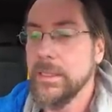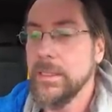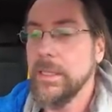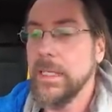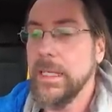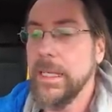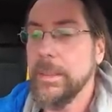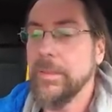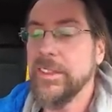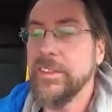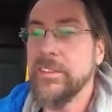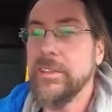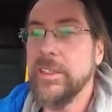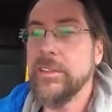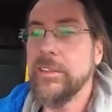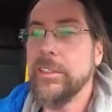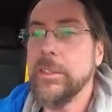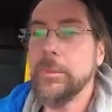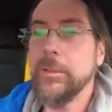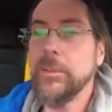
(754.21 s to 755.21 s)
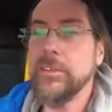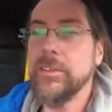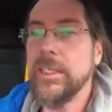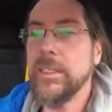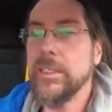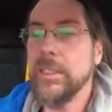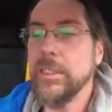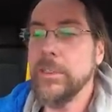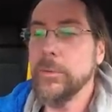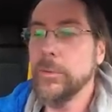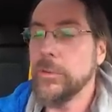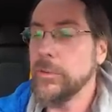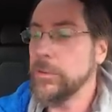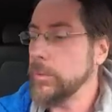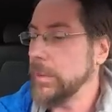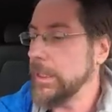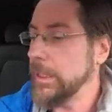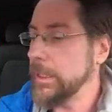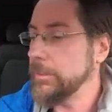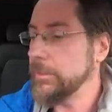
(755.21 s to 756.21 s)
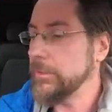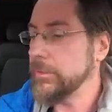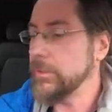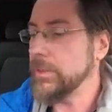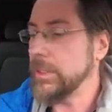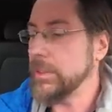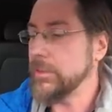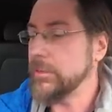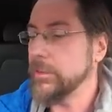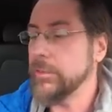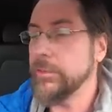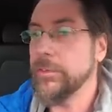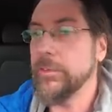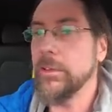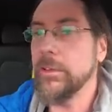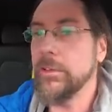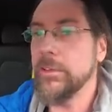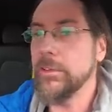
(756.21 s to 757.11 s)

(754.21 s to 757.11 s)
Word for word: I'm at 60%. I used 20% so far.